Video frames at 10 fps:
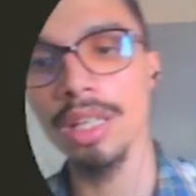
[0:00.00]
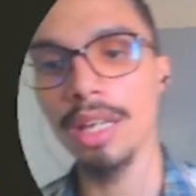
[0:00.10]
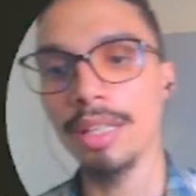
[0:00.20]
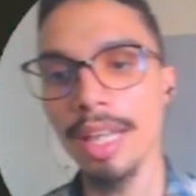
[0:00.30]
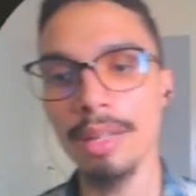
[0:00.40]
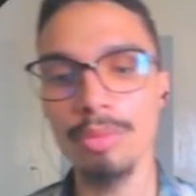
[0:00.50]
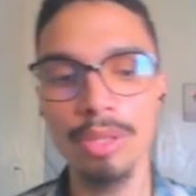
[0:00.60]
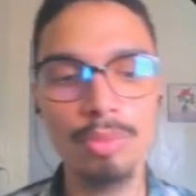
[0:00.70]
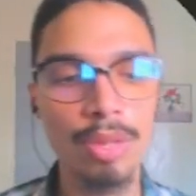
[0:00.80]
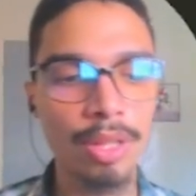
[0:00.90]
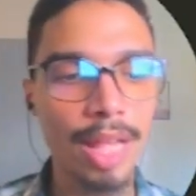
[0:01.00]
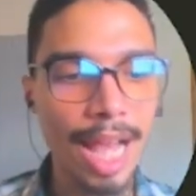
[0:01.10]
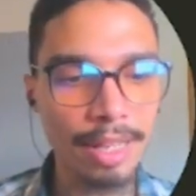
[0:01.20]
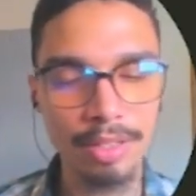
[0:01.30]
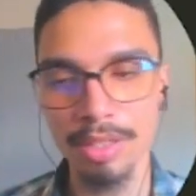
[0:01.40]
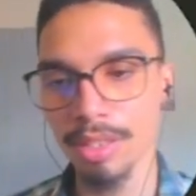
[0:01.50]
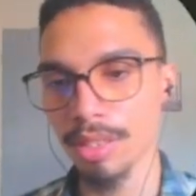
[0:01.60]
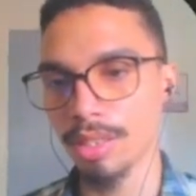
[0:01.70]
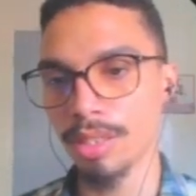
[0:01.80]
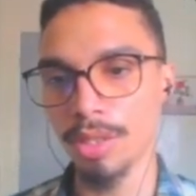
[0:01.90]
and then we will ask
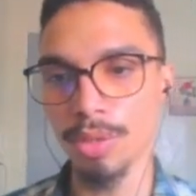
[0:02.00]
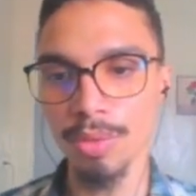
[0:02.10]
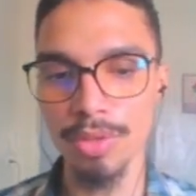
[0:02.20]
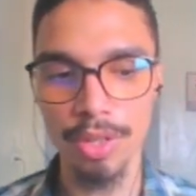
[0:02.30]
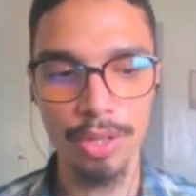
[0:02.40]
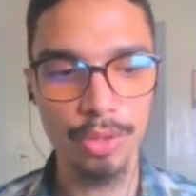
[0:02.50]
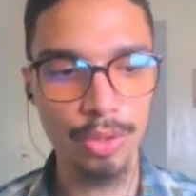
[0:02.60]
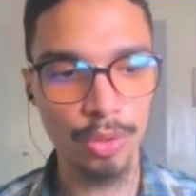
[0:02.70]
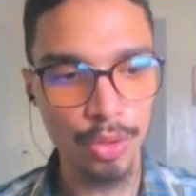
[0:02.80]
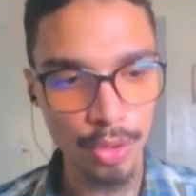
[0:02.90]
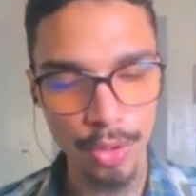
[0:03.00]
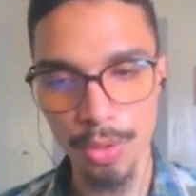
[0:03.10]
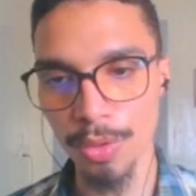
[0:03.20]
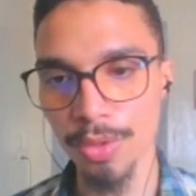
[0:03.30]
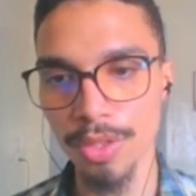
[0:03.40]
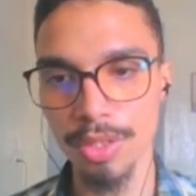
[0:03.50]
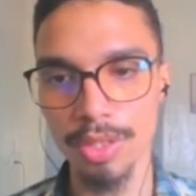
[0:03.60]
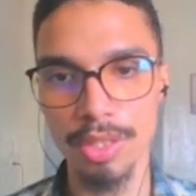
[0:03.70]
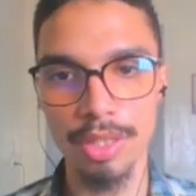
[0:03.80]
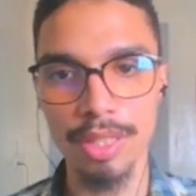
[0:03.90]
the user to choose
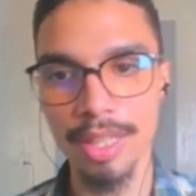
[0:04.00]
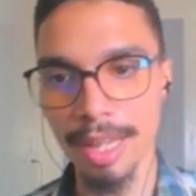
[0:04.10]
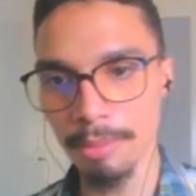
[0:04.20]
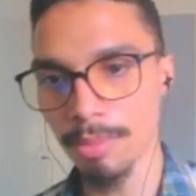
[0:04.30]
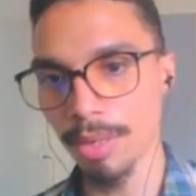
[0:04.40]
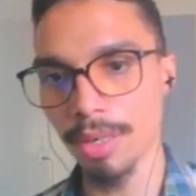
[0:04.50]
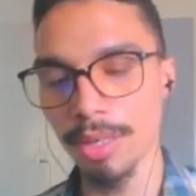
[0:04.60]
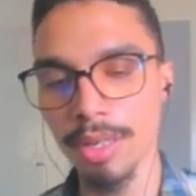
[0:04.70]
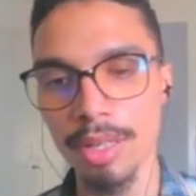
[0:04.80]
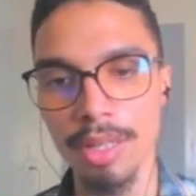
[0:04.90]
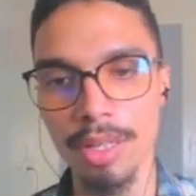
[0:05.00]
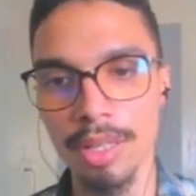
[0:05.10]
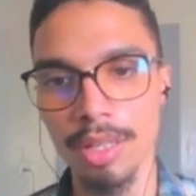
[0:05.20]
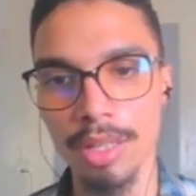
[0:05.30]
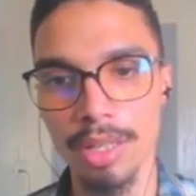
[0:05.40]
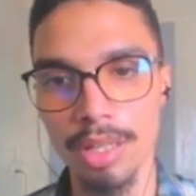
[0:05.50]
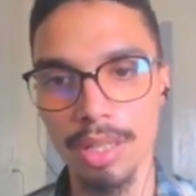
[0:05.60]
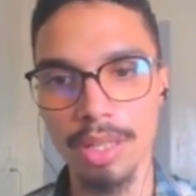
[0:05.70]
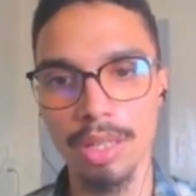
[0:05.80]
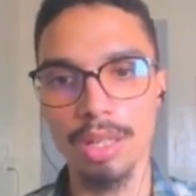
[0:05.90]
the number
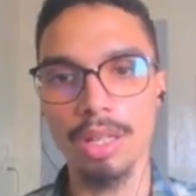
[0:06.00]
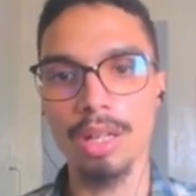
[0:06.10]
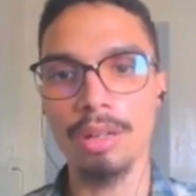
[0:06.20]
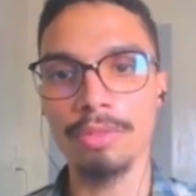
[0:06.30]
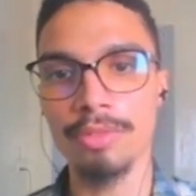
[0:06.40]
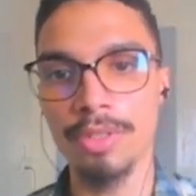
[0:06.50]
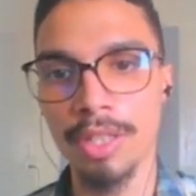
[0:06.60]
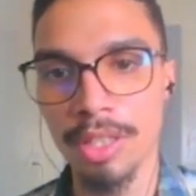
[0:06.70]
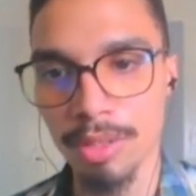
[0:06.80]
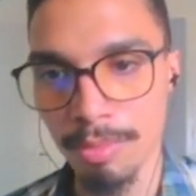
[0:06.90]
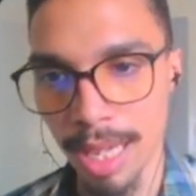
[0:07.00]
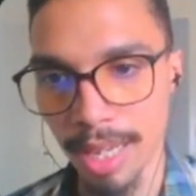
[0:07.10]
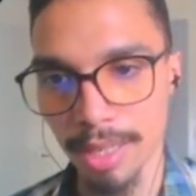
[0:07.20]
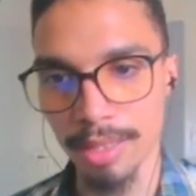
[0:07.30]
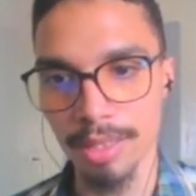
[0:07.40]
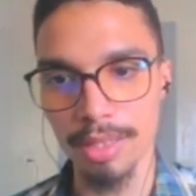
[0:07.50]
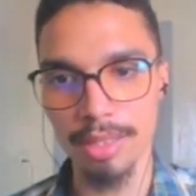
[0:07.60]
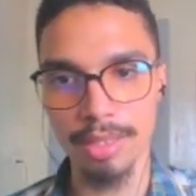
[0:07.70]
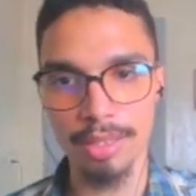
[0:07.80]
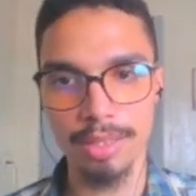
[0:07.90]
of the command
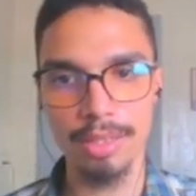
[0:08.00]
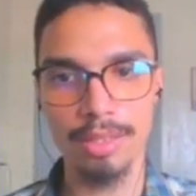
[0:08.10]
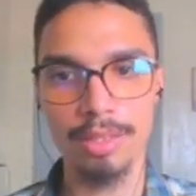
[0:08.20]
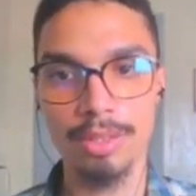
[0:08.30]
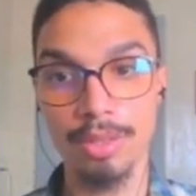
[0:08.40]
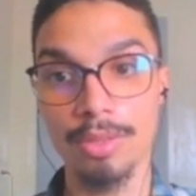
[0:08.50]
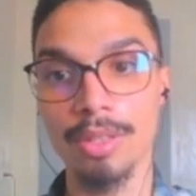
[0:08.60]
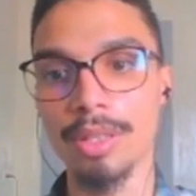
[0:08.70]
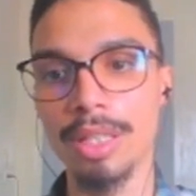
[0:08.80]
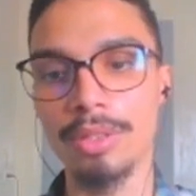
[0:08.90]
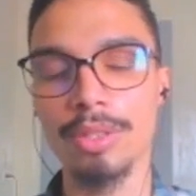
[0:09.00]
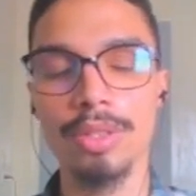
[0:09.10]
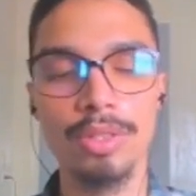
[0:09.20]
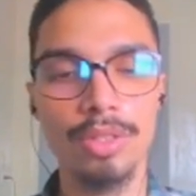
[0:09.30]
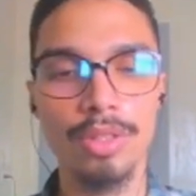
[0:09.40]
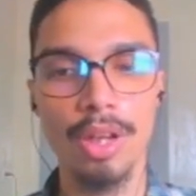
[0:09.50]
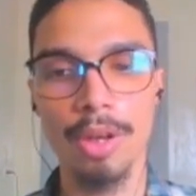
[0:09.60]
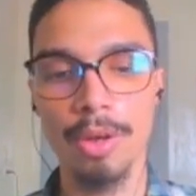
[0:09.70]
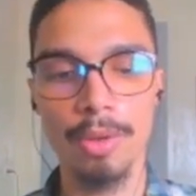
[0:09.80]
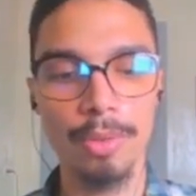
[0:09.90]
to delete.
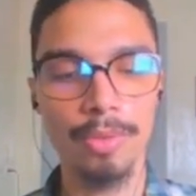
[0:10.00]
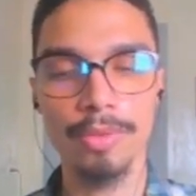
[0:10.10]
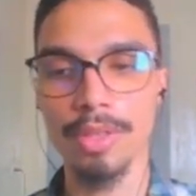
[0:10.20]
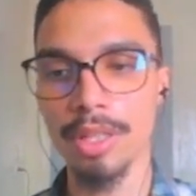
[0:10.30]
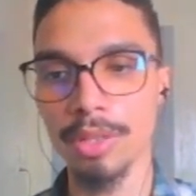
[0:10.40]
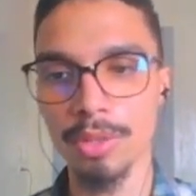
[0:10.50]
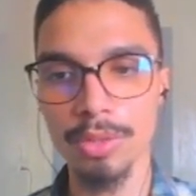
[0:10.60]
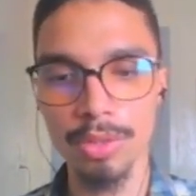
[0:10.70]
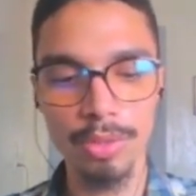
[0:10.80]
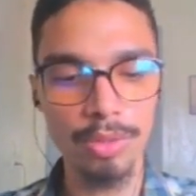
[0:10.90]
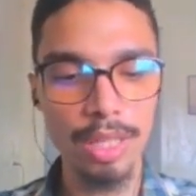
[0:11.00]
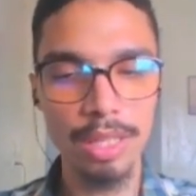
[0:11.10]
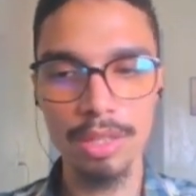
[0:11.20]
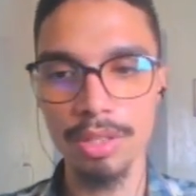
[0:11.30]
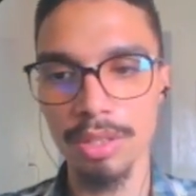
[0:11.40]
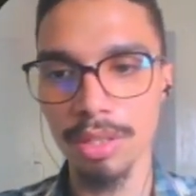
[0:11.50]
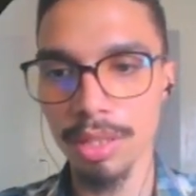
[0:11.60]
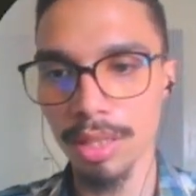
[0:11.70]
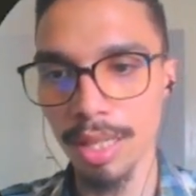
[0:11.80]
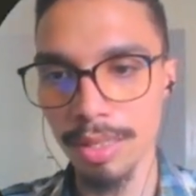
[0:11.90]
So in order to do this,
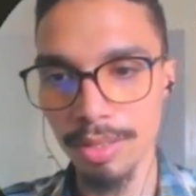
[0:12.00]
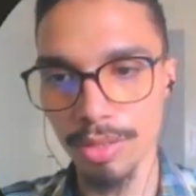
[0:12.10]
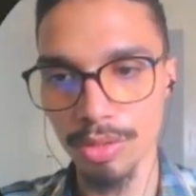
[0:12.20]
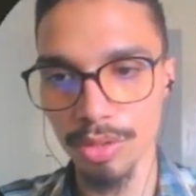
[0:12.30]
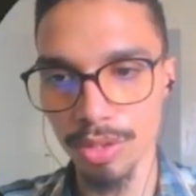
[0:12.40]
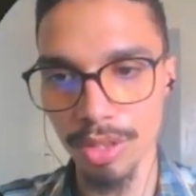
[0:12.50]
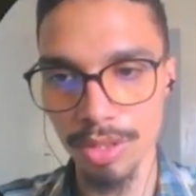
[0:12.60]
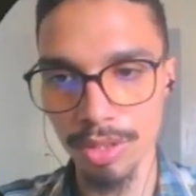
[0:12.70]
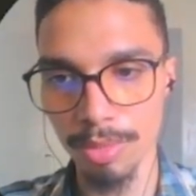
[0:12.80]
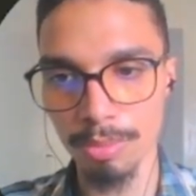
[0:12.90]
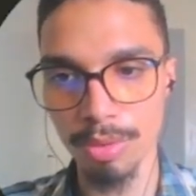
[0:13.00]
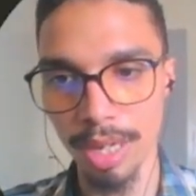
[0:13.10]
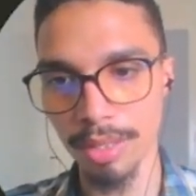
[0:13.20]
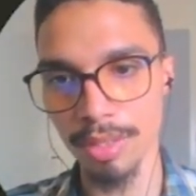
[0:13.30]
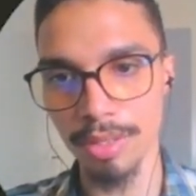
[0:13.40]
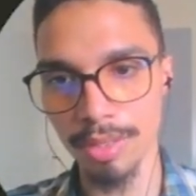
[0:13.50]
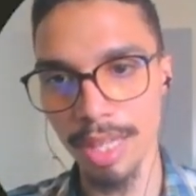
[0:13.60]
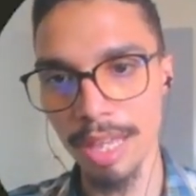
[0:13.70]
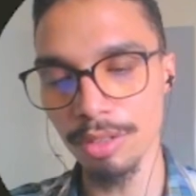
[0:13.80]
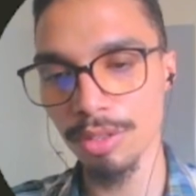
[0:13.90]
let's just print this
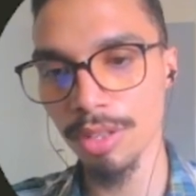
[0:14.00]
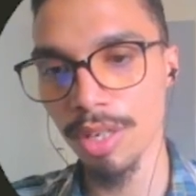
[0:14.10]
list,